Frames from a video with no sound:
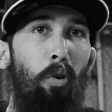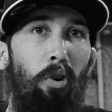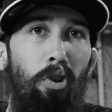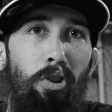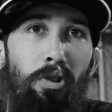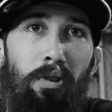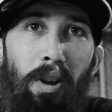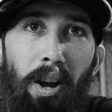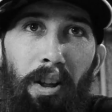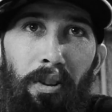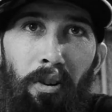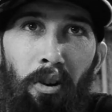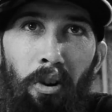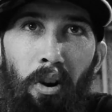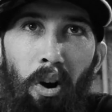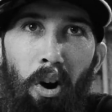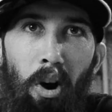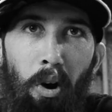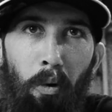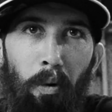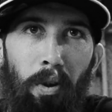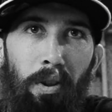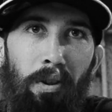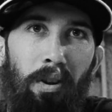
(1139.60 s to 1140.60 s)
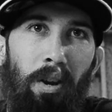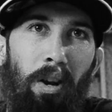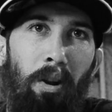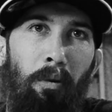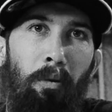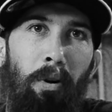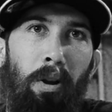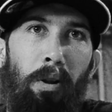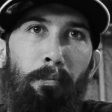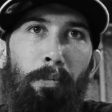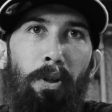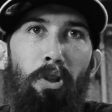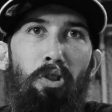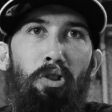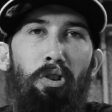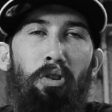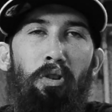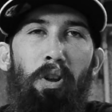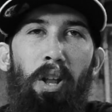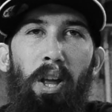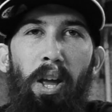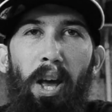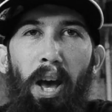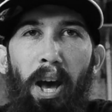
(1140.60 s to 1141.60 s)
you guys aren't always going to want to be
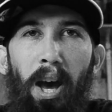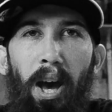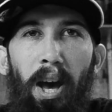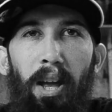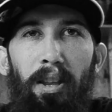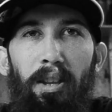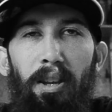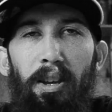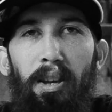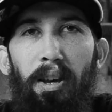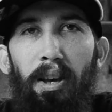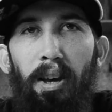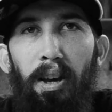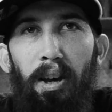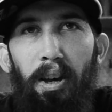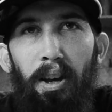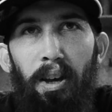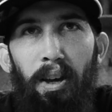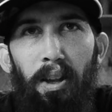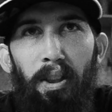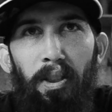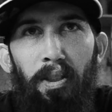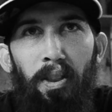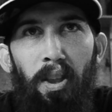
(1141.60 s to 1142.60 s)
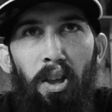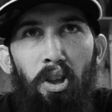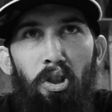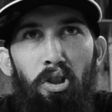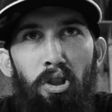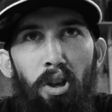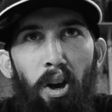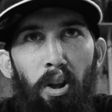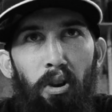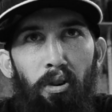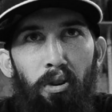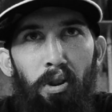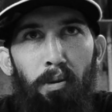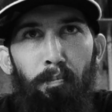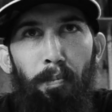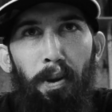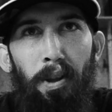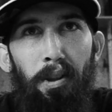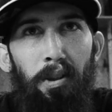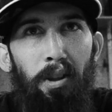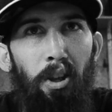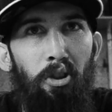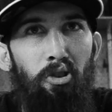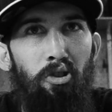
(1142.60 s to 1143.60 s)
shooting at the shutter
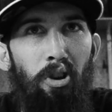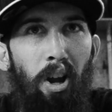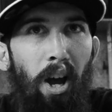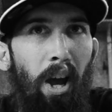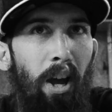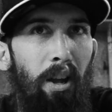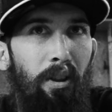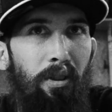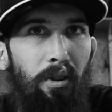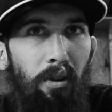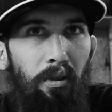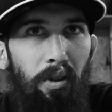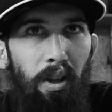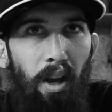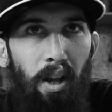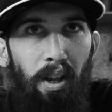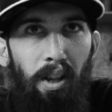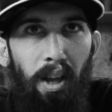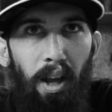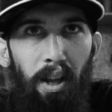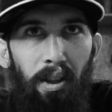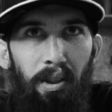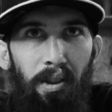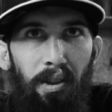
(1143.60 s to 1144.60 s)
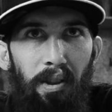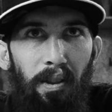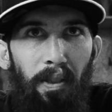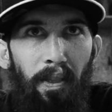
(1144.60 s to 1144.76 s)
speed that your ISO dictates.